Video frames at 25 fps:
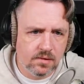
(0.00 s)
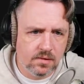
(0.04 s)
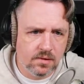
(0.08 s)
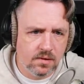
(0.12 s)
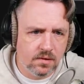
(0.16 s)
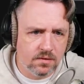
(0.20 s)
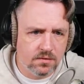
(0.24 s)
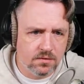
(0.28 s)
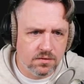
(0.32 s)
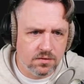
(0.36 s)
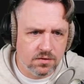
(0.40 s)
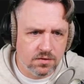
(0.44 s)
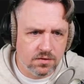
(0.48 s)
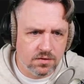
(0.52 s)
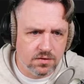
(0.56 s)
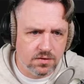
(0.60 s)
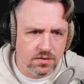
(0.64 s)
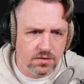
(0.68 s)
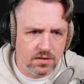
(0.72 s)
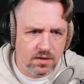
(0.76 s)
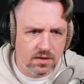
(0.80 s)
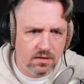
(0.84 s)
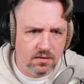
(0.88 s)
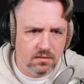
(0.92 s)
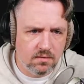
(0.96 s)
Is it just
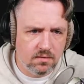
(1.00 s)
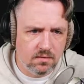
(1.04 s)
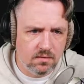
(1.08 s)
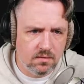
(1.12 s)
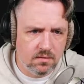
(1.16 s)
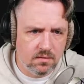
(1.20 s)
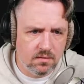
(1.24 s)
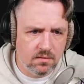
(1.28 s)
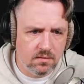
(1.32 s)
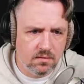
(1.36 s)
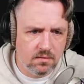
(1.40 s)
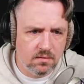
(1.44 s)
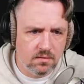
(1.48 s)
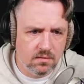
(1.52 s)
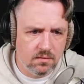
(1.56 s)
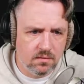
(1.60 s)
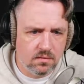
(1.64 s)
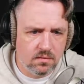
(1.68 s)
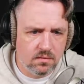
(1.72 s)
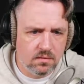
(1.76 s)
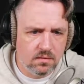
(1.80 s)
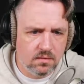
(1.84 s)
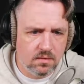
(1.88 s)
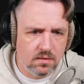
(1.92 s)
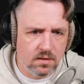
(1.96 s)
stale?
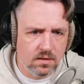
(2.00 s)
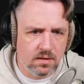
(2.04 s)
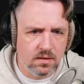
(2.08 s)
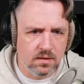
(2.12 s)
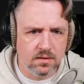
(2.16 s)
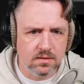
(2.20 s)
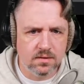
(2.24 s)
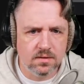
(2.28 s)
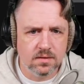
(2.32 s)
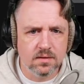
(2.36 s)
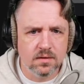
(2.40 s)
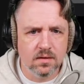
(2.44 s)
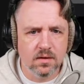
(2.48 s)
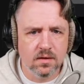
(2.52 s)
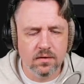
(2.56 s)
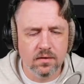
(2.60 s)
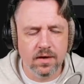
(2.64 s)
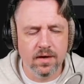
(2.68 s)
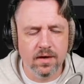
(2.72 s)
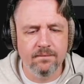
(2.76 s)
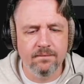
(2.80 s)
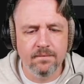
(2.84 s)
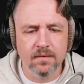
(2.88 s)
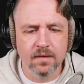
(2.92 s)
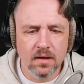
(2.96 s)
It is.
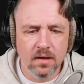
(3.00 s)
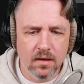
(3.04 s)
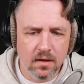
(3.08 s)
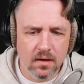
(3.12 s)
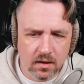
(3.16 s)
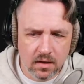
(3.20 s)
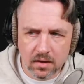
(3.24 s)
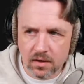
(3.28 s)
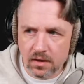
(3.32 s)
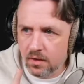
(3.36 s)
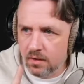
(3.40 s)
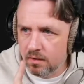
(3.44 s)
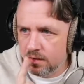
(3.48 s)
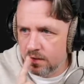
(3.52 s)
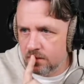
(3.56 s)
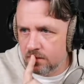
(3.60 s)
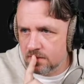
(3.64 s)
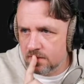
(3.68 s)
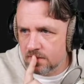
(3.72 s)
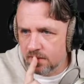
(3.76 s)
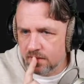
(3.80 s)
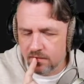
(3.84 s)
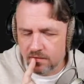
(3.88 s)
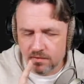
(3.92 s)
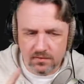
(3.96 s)
Okay. Here's
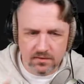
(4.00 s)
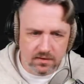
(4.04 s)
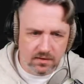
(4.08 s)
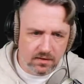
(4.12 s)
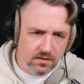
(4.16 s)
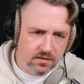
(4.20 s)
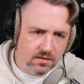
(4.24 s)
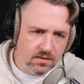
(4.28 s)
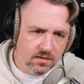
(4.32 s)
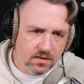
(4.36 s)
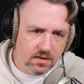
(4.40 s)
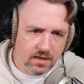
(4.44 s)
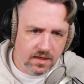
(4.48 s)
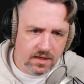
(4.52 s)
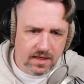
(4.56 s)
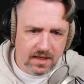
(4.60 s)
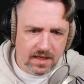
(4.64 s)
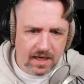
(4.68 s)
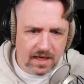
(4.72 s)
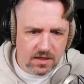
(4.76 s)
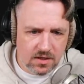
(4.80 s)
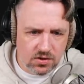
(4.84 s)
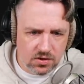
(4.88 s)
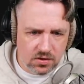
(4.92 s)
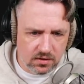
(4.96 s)
another thing.
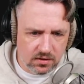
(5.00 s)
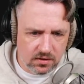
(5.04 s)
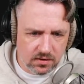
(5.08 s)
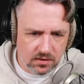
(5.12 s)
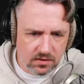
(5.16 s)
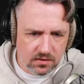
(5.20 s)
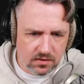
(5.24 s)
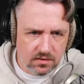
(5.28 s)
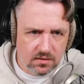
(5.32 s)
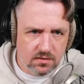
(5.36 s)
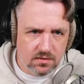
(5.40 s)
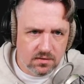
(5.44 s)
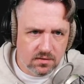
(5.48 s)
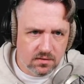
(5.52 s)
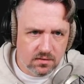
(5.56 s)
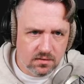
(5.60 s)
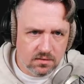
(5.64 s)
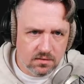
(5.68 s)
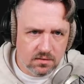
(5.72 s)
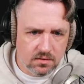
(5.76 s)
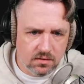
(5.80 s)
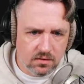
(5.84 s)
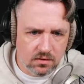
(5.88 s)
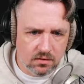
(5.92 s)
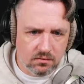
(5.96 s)
Occasionally,
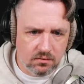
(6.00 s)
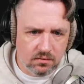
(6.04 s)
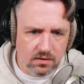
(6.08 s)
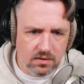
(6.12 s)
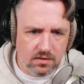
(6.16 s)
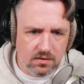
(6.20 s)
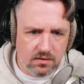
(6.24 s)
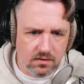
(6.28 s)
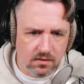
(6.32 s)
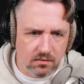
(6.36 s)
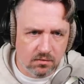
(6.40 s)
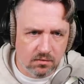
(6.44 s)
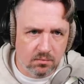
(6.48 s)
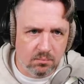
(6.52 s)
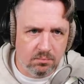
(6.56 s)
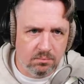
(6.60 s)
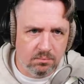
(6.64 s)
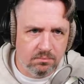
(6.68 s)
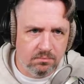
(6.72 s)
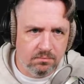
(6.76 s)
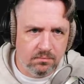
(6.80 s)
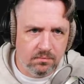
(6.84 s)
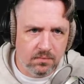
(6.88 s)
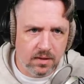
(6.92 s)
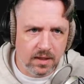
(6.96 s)
you need to go
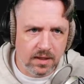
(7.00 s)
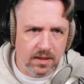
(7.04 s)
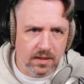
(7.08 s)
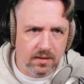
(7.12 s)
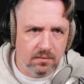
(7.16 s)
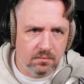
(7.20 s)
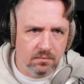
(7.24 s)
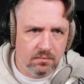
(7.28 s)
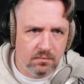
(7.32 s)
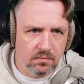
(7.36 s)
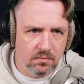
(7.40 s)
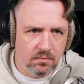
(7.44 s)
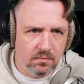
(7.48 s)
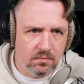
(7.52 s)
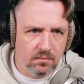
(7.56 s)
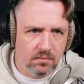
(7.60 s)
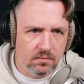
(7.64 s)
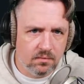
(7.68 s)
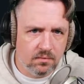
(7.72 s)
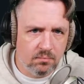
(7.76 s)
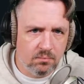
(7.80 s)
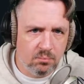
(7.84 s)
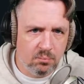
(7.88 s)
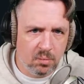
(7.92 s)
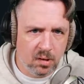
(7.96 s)
like
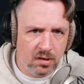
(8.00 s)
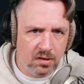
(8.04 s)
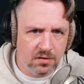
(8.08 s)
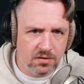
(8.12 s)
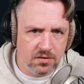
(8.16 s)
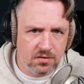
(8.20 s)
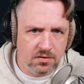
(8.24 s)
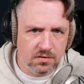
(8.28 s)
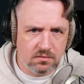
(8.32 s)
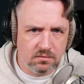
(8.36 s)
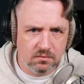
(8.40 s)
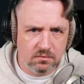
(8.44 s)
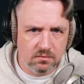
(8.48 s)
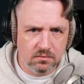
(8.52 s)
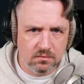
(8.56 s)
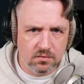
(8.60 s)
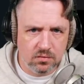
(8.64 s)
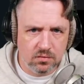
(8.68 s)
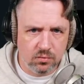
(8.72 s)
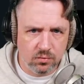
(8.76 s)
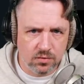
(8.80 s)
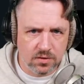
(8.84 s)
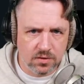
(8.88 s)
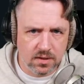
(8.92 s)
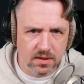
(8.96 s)
punch
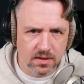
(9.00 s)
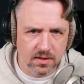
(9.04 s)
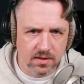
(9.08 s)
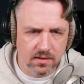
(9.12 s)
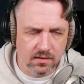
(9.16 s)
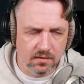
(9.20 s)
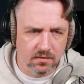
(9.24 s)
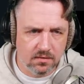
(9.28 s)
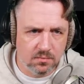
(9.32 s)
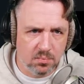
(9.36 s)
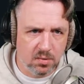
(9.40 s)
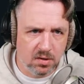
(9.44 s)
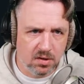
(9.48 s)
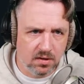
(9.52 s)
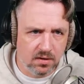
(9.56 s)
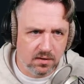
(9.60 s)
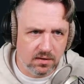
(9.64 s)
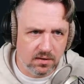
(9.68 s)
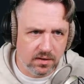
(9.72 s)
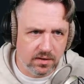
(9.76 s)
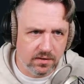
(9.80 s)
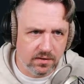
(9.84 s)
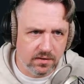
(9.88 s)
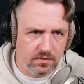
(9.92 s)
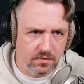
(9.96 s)
source-kit LSP and
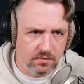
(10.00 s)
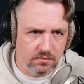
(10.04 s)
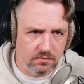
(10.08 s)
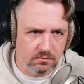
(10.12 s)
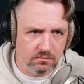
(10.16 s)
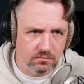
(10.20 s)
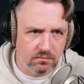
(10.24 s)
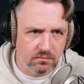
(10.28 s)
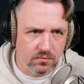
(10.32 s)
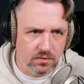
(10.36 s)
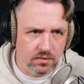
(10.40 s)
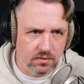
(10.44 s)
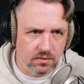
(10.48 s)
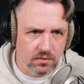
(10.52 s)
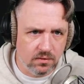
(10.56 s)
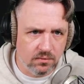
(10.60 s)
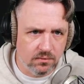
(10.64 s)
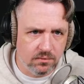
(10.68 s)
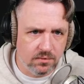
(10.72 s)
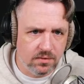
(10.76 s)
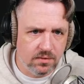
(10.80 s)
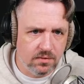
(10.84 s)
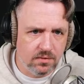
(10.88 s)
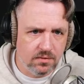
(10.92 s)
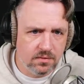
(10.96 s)
get it to
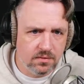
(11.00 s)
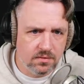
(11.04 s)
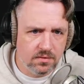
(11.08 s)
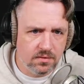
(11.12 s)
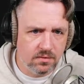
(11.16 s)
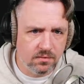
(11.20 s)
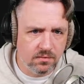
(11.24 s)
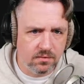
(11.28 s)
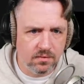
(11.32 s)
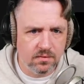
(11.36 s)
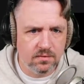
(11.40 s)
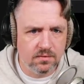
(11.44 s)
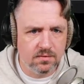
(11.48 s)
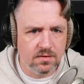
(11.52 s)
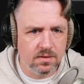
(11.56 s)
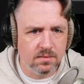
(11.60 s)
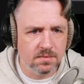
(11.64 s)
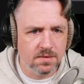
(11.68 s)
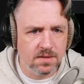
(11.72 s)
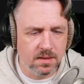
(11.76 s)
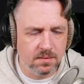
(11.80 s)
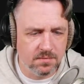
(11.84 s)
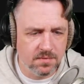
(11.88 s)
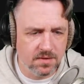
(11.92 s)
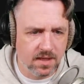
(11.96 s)
reload. So
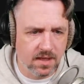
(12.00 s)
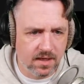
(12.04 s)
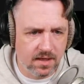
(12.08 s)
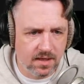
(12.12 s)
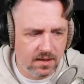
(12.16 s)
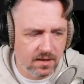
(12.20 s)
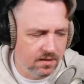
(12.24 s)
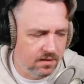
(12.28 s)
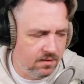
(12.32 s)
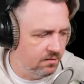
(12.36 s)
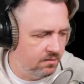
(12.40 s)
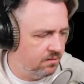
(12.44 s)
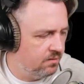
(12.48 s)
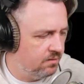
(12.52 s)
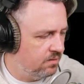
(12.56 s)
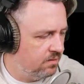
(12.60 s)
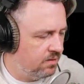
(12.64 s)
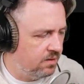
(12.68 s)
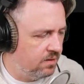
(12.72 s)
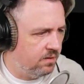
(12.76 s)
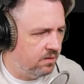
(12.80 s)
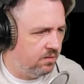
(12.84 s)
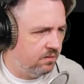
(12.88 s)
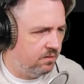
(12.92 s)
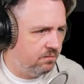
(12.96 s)
sometimes that can
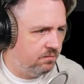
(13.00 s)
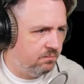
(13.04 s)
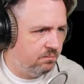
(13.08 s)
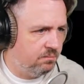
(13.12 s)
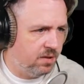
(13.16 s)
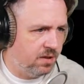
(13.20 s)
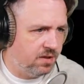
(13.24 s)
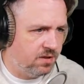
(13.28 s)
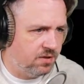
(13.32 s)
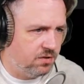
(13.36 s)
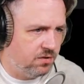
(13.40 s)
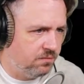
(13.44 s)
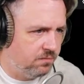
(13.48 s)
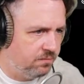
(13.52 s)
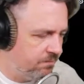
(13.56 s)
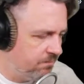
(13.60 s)
bite you.